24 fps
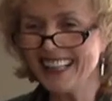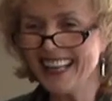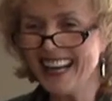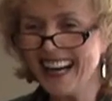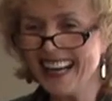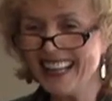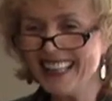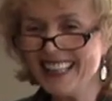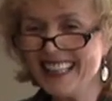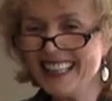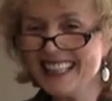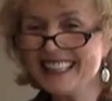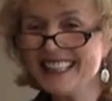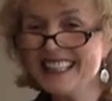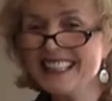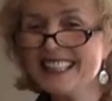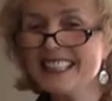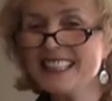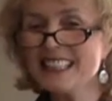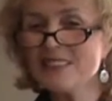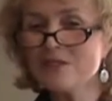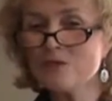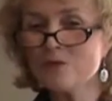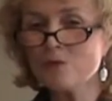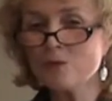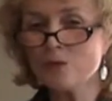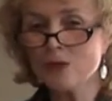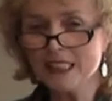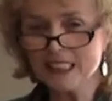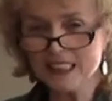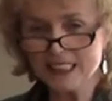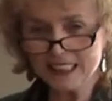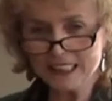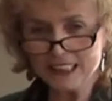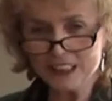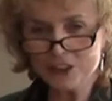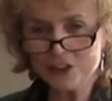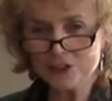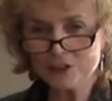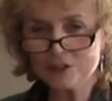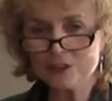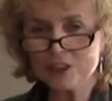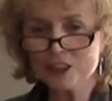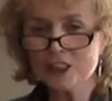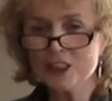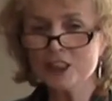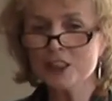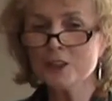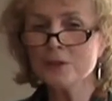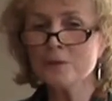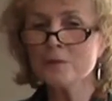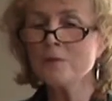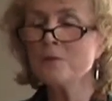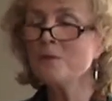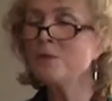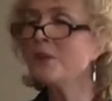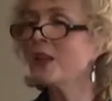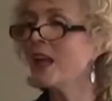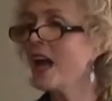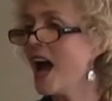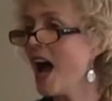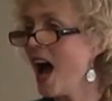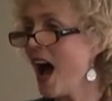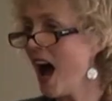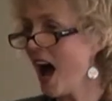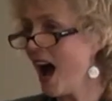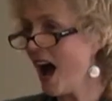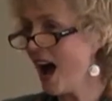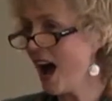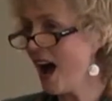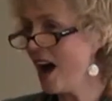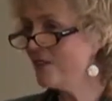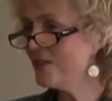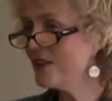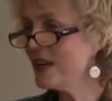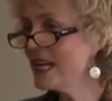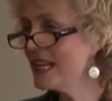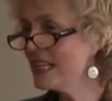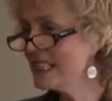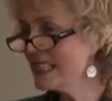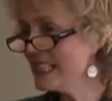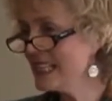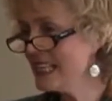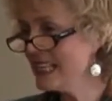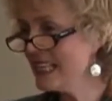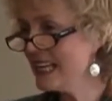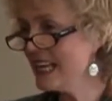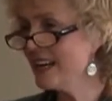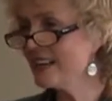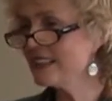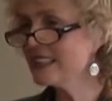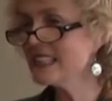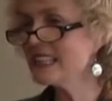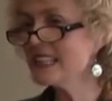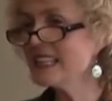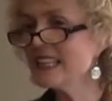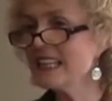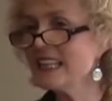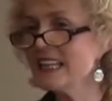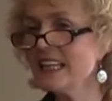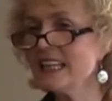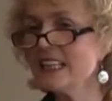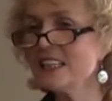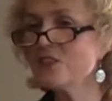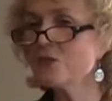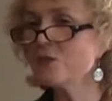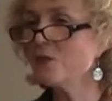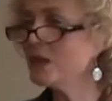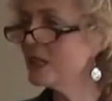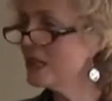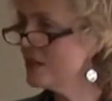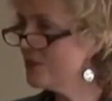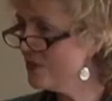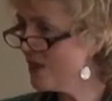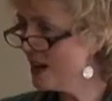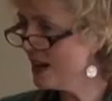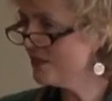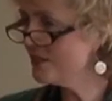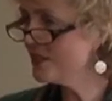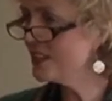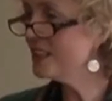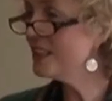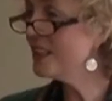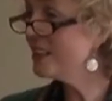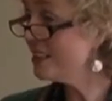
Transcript: And I think this is really true of SELC 25